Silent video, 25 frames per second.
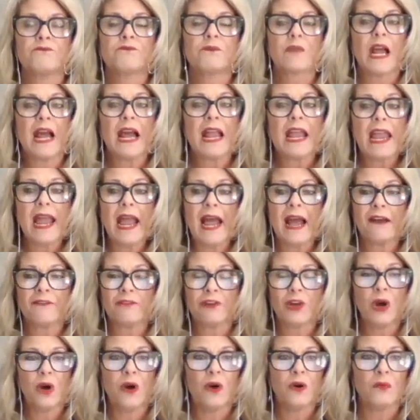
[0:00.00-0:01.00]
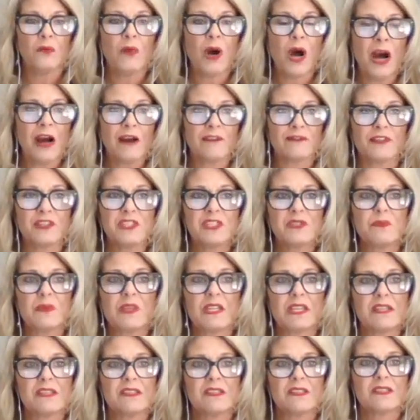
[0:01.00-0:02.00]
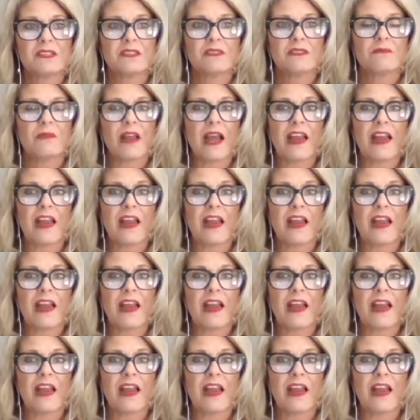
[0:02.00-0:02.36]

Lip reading: I have a home office because